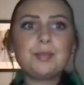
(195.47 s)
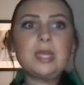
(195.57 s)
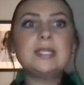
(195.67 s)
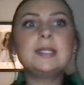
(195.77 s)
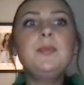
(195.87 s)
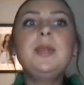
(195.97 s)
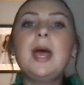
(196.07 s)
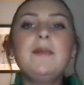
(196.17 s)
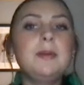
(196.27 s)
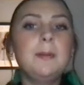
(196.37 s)
Someone
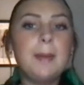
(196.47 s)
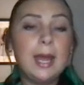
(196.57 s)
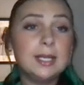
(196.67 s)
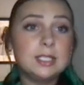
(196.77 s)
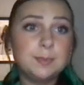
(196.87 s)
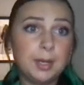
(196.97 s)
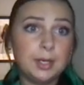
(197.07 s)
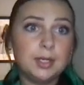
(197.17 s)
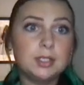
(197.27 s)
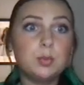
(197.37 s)
having a bad
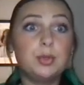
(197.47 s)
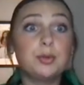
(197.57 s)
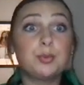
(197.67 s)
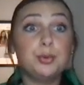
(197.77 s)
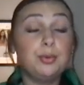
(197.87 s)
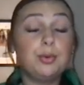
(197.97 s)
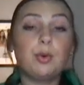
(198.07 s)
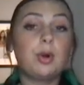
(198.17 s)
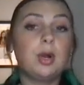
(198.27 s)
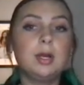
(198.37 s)
experience with a rude
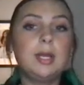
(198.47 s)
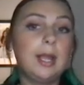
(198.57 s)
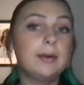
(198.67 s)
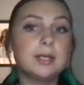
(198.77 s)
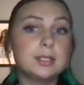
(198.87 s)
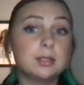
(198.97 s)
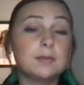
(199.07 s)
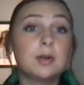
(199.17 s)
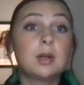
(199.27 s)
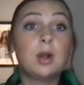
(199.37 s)
or uncaring
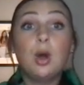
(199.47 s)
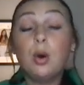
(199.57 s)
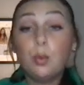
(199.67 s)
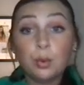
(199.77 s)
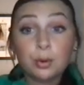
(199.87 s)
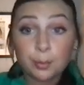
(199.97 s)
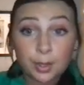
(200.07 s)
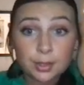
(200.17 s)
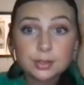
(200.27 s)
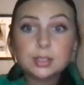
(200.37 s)
server, or
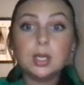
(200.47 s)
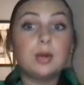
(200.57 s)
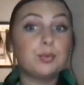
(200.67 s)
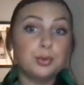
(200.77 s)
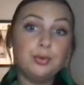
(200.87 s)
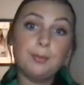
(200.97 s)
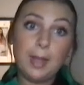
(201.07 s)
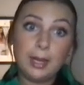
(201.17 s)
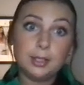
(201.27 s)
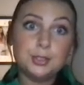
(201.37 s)
worse, a rude
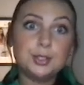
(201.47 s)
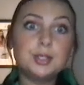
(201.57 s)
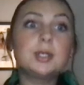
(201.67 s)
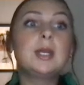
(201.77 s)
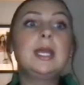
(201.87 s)
manager,